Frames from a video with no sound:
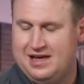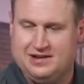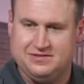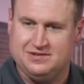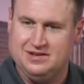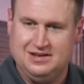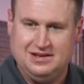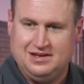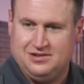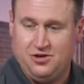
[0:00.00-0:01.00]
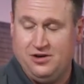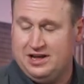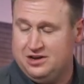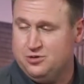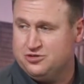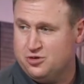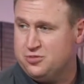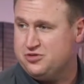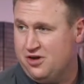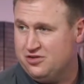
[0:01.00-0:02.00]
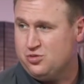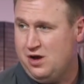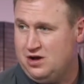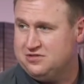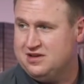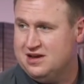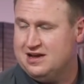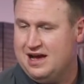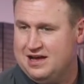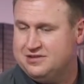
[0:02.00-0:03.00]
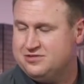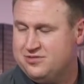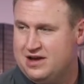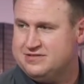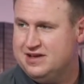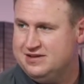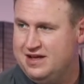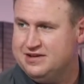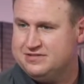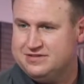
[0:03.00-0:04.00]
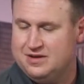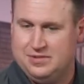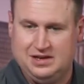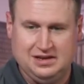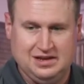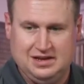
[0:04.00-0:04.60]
that is turning into a superstar as well as a young guy is Servasio Dennis. I mean,